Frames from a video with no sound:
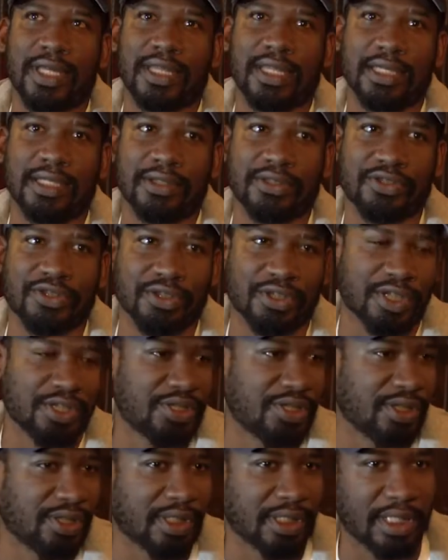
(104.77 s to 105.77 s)
so I think
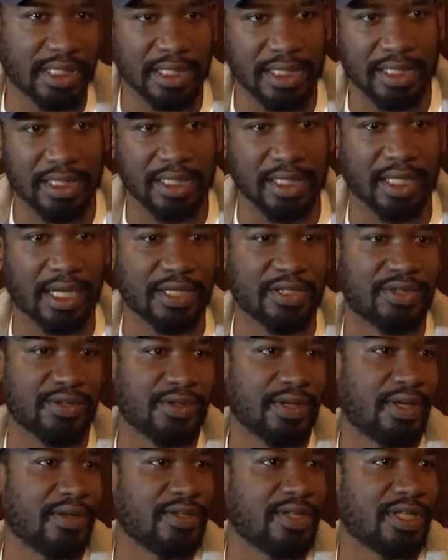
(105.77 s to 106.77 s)
traditionally C&I
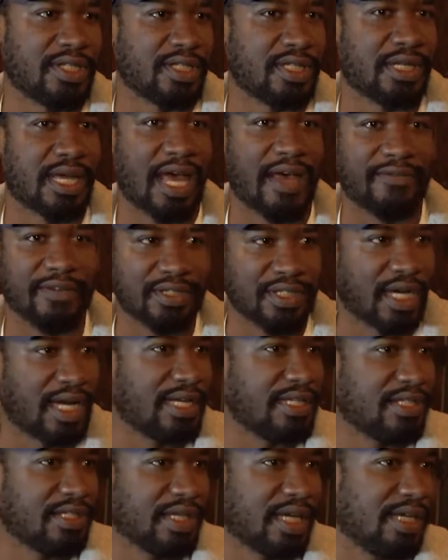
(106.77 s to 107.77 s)
Studios is an
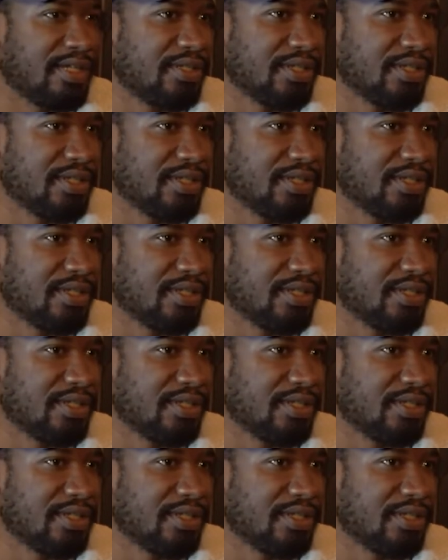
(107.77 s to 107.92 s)
advertising